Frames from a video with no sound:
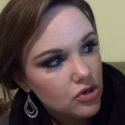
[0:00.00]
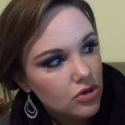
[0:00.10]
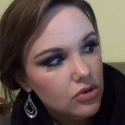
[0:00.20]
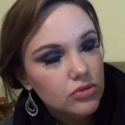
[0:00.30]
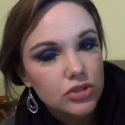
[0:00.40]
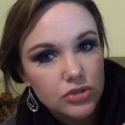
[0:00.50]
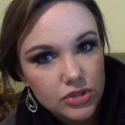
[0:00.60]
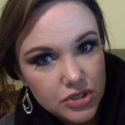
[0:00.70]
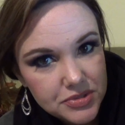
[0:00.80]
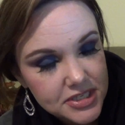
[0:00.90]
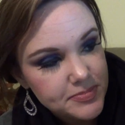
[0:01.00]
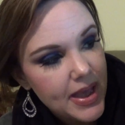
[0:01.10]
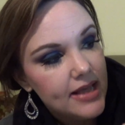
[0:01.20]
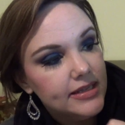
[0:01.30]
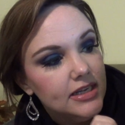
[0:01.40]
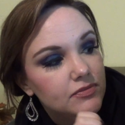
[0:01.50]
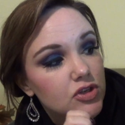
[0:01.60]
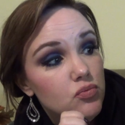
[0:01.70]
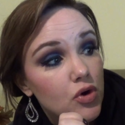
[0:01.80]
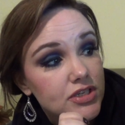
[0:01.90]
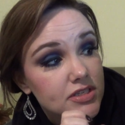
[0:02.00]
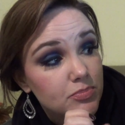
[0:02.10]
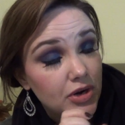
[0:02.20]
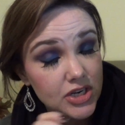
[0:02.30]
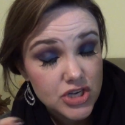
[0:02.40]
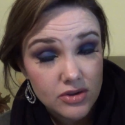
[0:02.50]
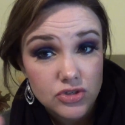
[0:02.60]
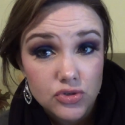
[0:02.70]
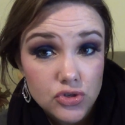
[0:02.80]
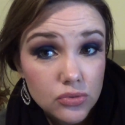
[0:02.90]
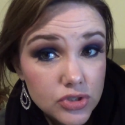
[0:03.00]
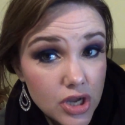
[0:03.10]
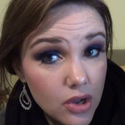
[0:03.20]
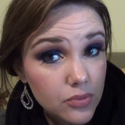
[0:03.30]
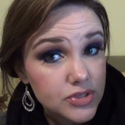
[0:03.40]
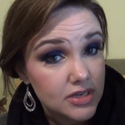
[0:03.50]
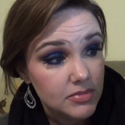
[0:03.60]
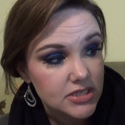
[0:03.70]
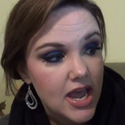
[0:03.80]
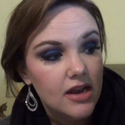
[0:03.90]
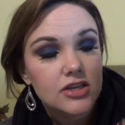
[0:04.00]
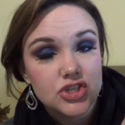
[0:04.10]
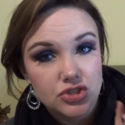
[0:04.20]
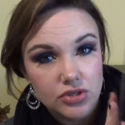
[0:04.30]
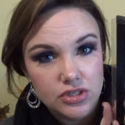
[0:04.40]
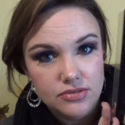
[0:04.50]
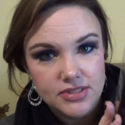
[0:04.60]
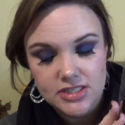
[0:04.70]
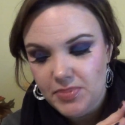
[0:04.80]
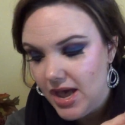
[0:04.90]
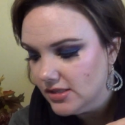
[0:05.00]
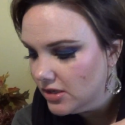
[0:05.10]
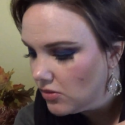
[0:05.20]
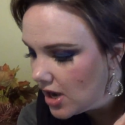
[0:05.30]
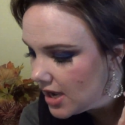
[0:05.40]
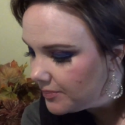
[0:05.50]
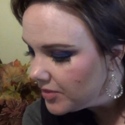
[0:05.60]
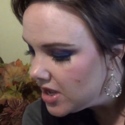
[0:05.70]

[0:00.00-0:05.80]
girl, you could use this palette. If you want to branch out to jewel tones and metallics, you could use this palette, okay?